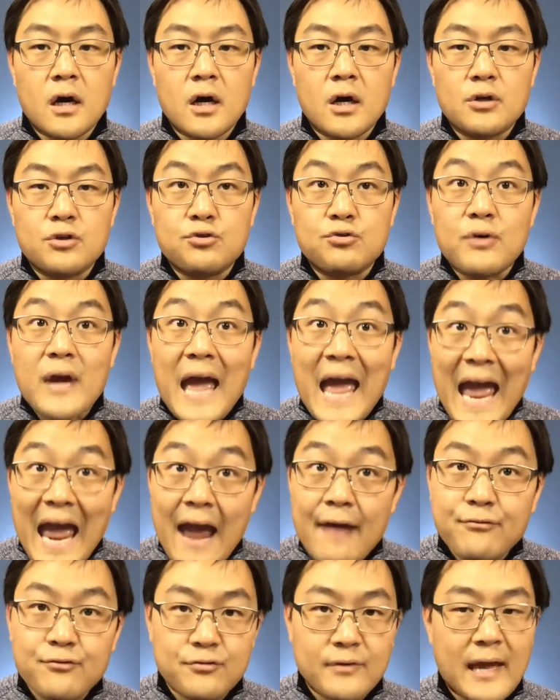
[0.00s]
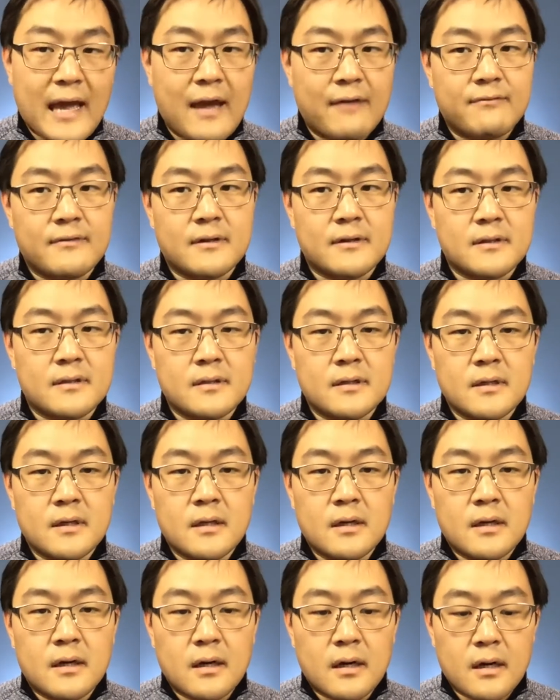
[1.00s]
you have to have it,
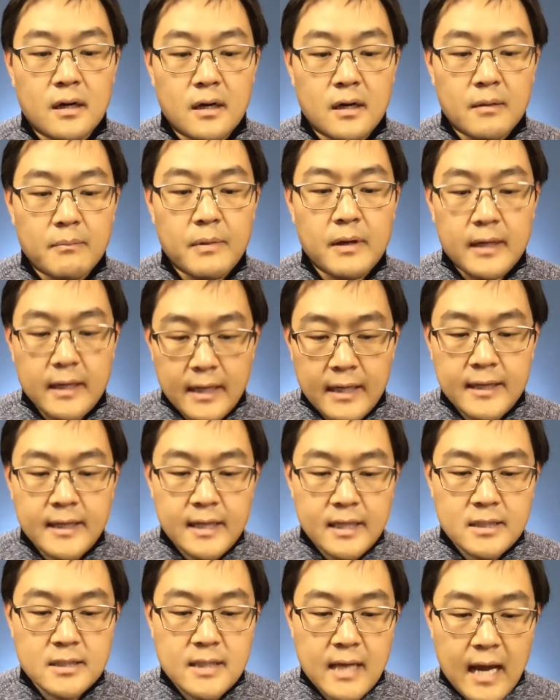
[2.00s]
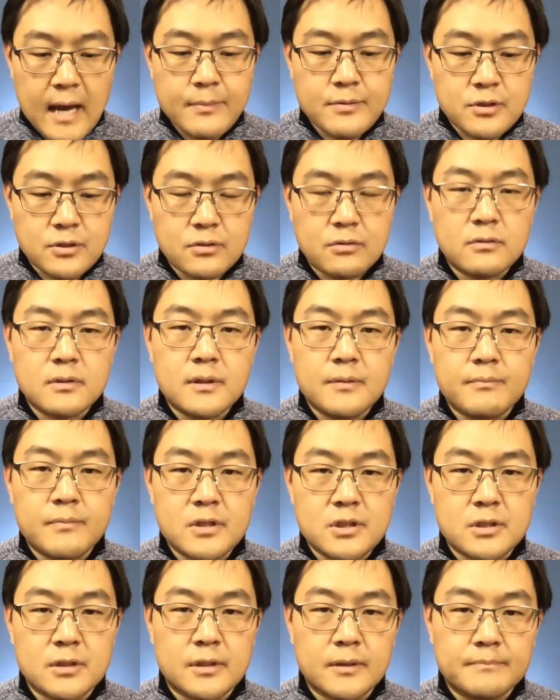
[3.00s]
but it is optional in
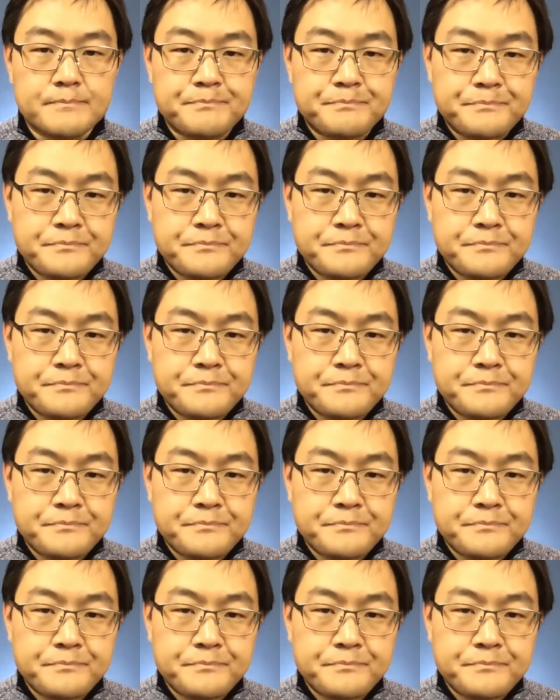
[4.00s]
Michigan.